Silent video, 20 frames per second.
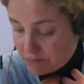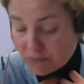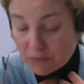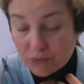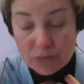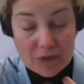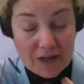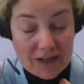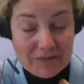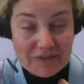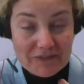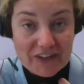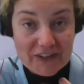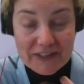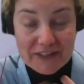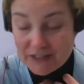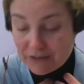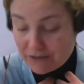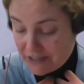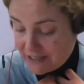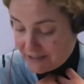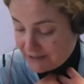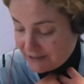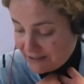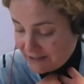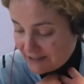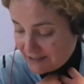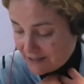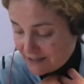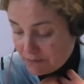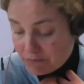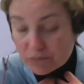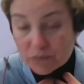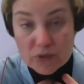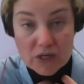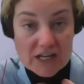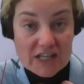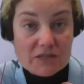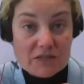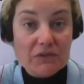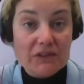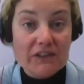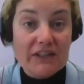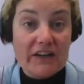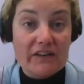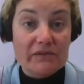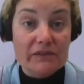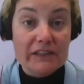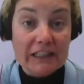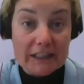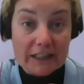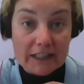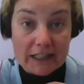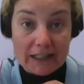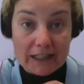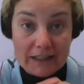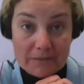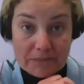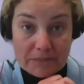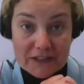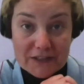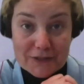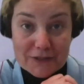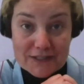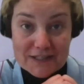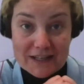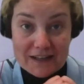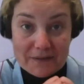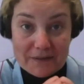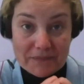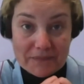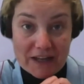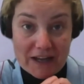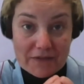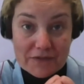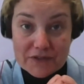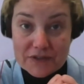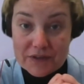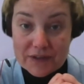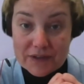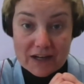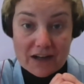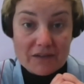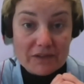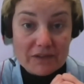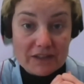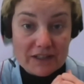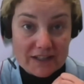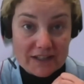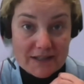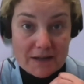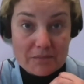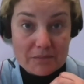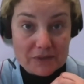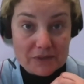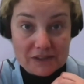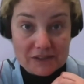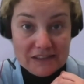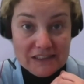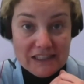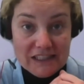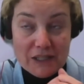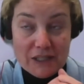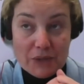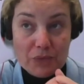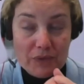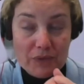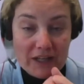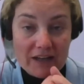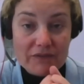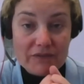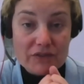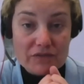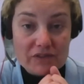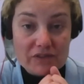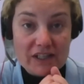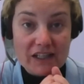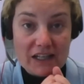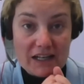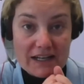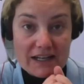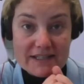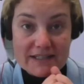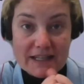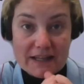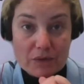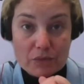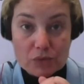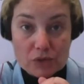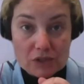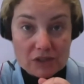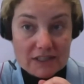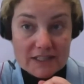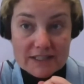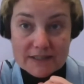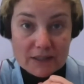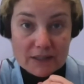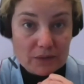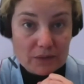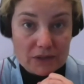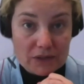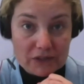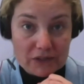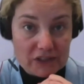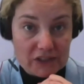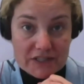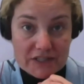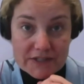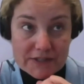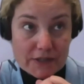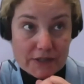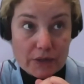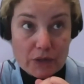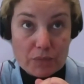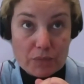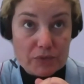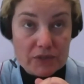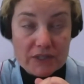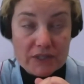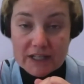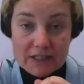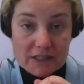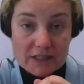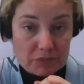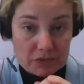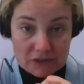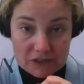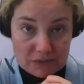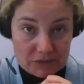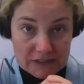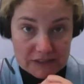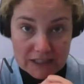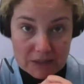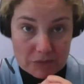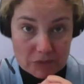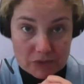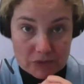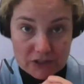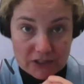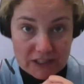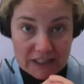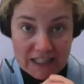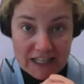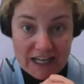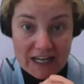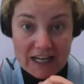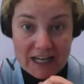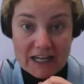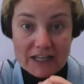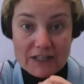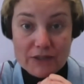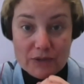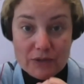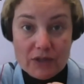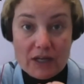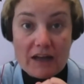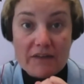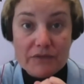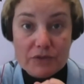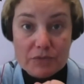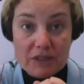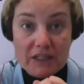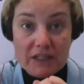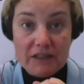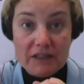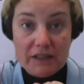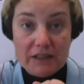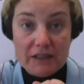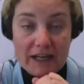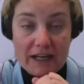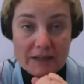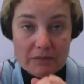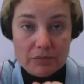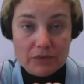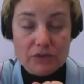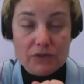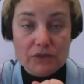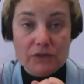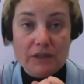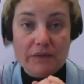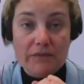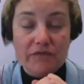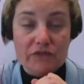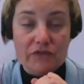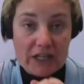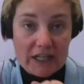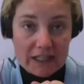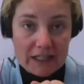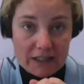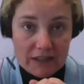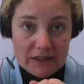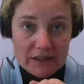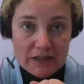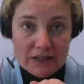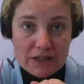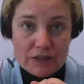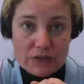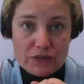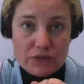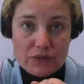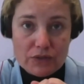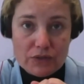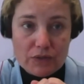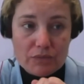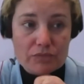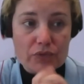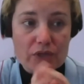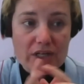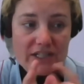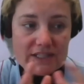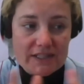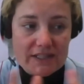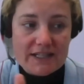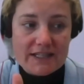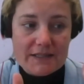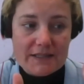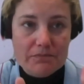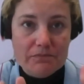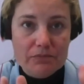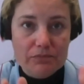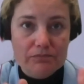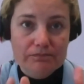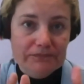example, one very interesting is embraceable variability. Because after the COVID example, we have to realize that the world is no longer so predictable anymore. And you have to be able and ready to embrace this